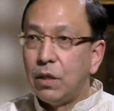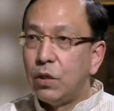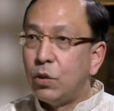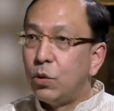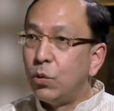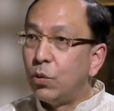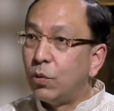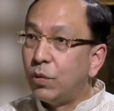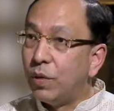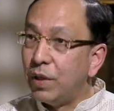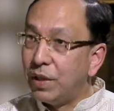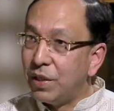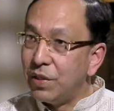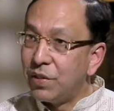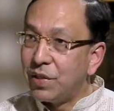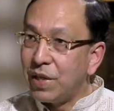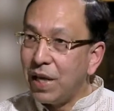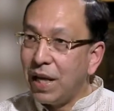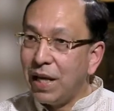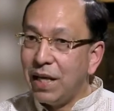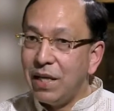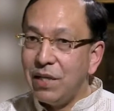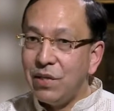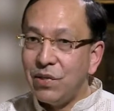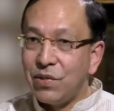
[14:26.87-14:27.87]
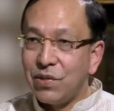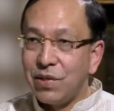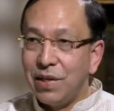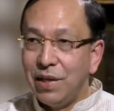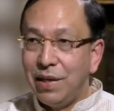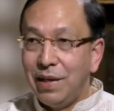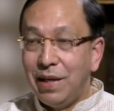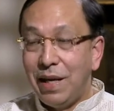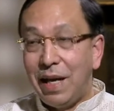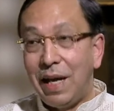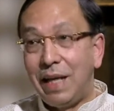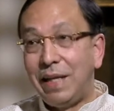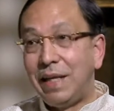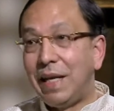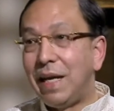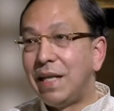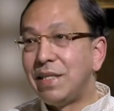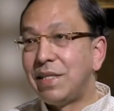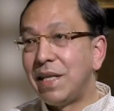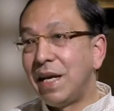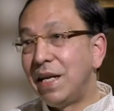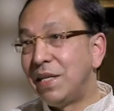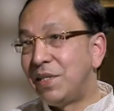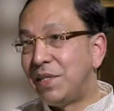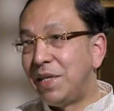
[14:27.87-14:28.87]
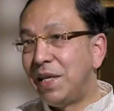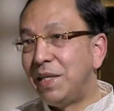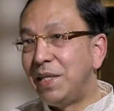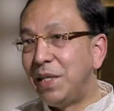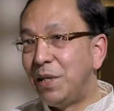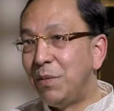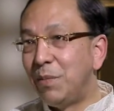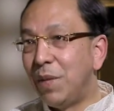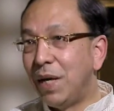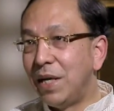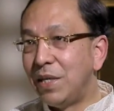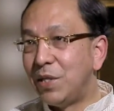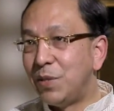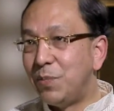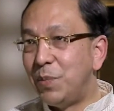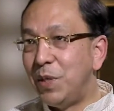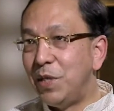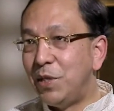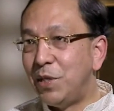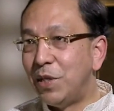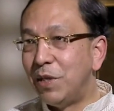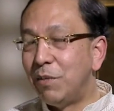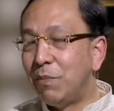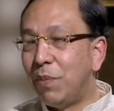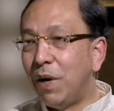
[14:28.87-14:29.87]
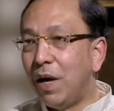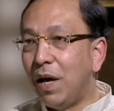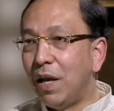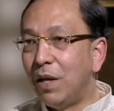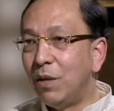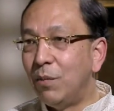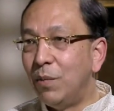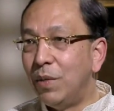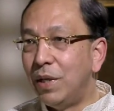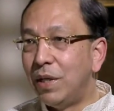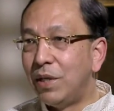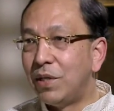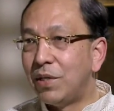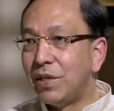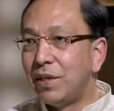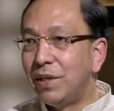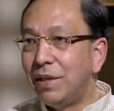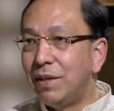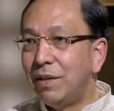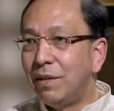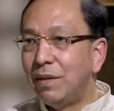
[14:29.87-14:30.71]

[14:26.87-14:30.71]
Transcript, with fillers: to criticize, and as I said in my speech in Parliament,